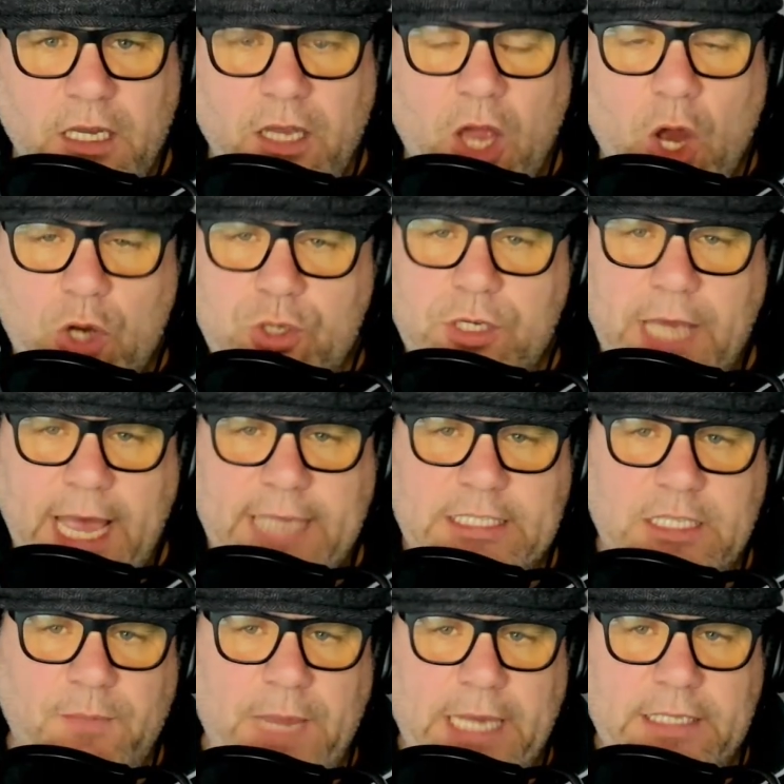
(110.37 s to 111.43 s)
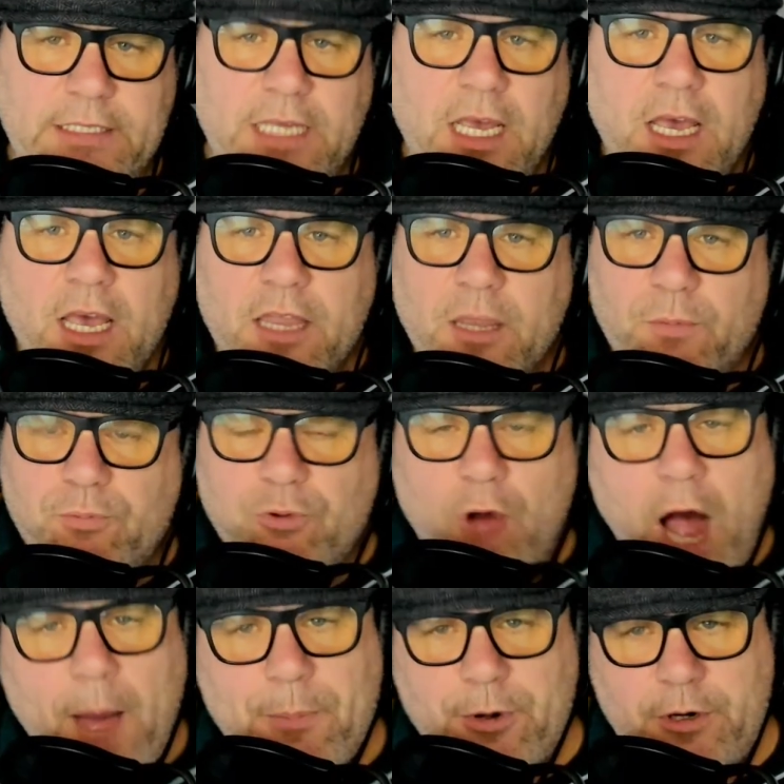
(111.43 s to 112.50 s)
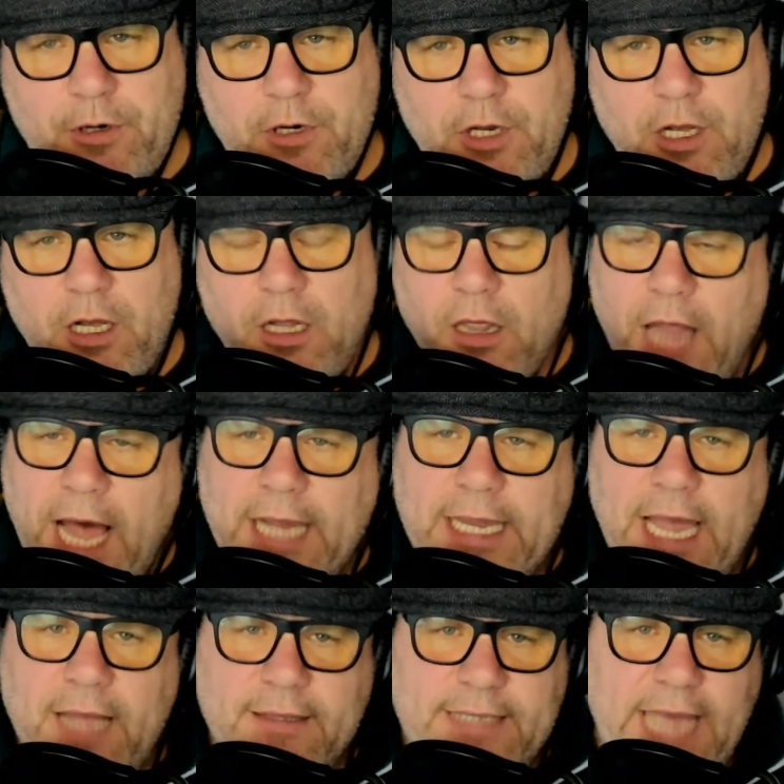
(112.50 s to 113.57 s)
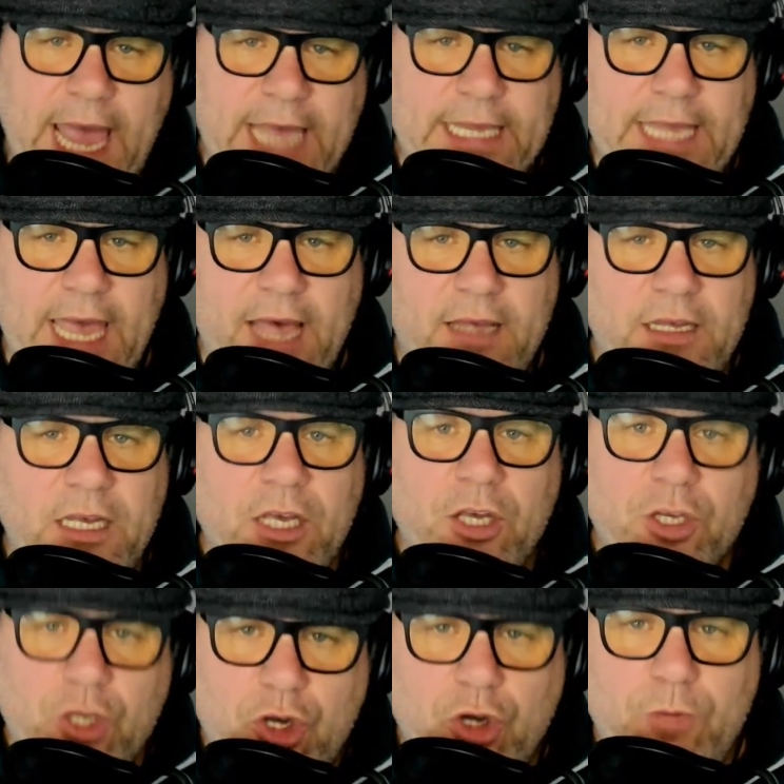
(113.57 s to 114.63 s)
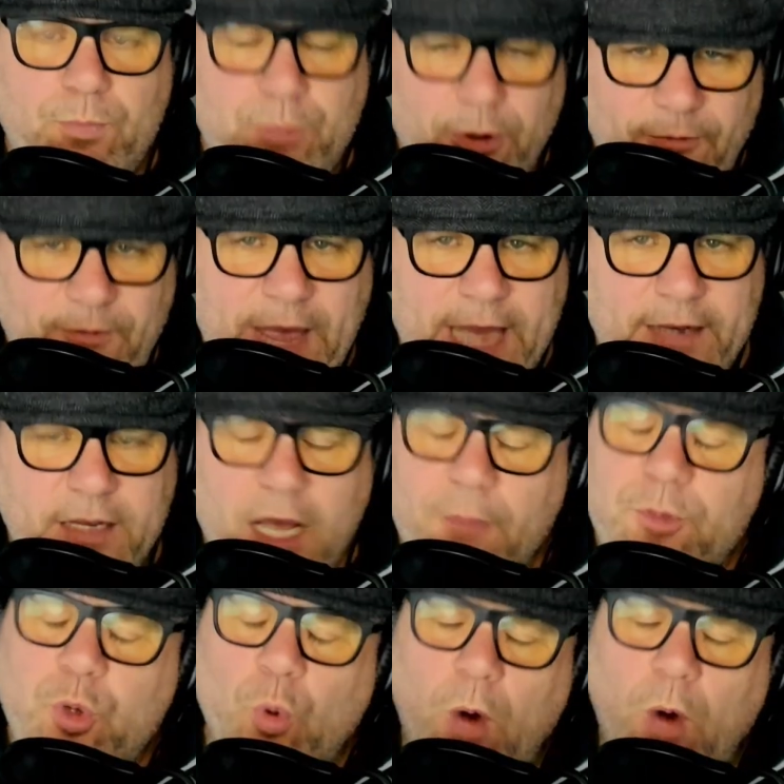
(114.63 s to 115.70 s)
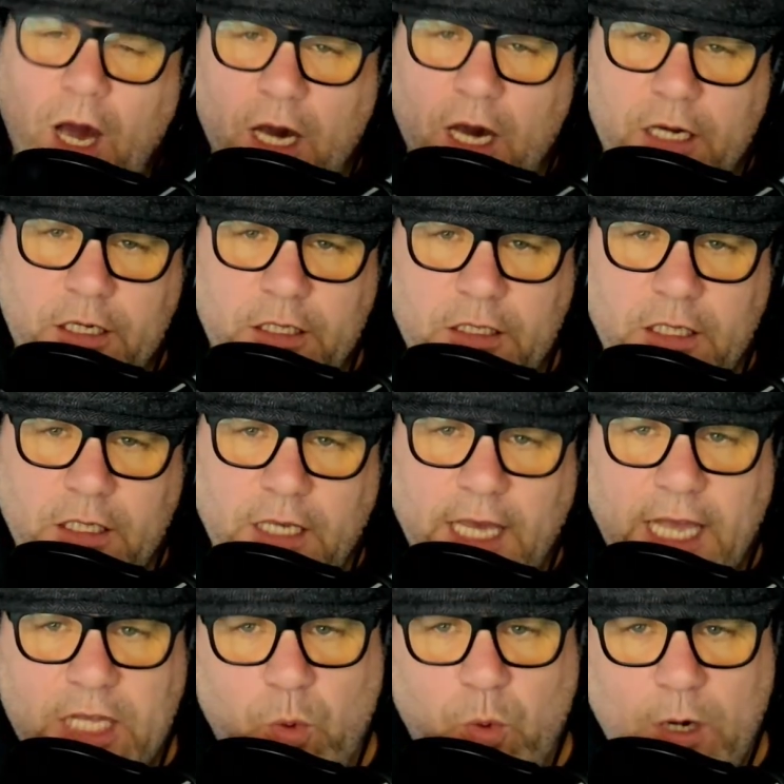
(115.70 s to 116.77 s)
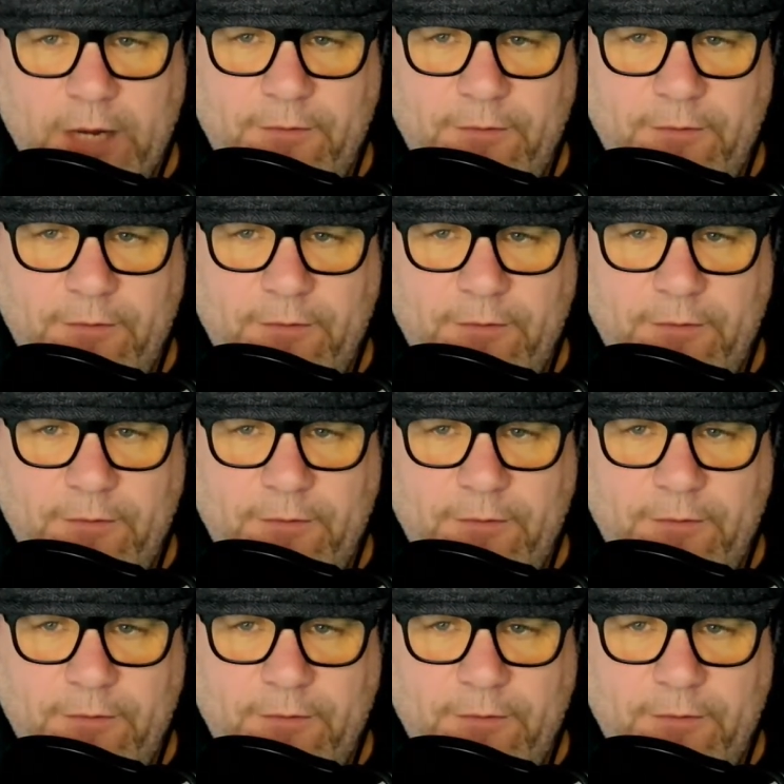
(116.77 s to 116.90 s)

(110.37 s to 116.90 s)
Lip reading: OSHA estimates the proper lockout tagout could prevent up to 120